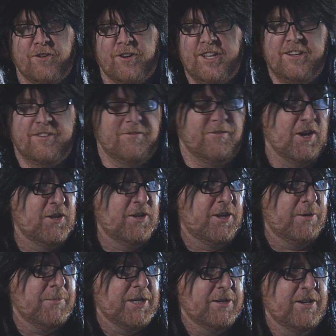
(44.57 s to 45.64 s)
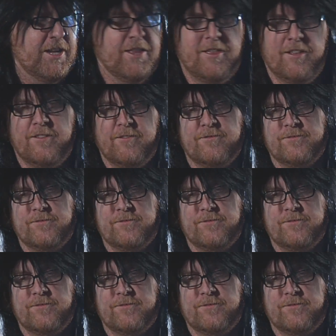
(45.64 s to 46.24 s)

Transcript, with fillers: Didn't fall on me or nothing.